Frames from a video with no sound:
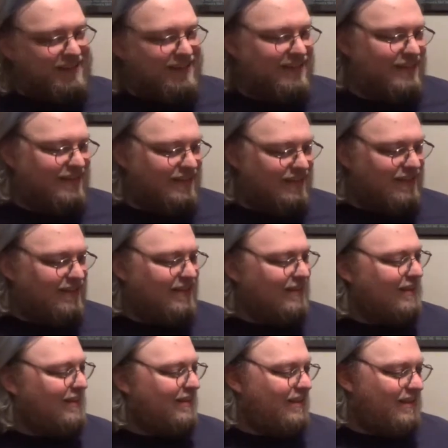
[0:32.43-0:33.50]

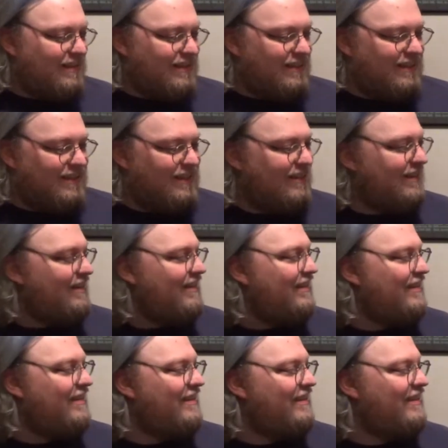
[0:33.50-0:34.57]

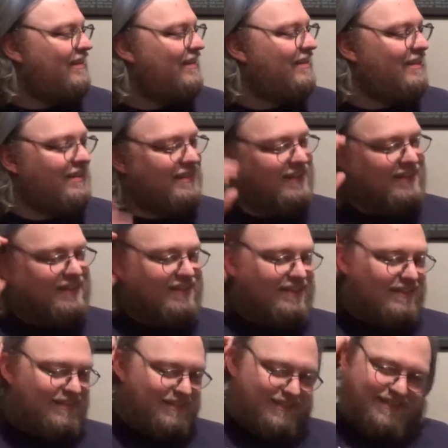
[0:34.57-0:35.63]

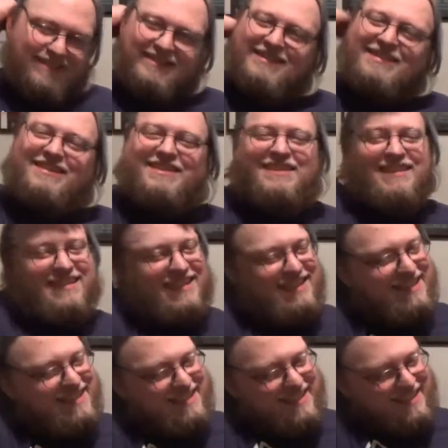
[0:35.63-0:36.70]

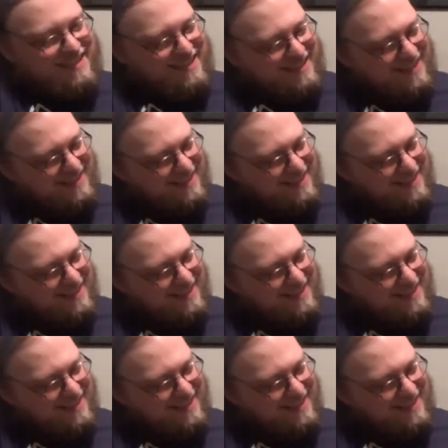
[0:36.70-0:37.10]
This person isn't speaking.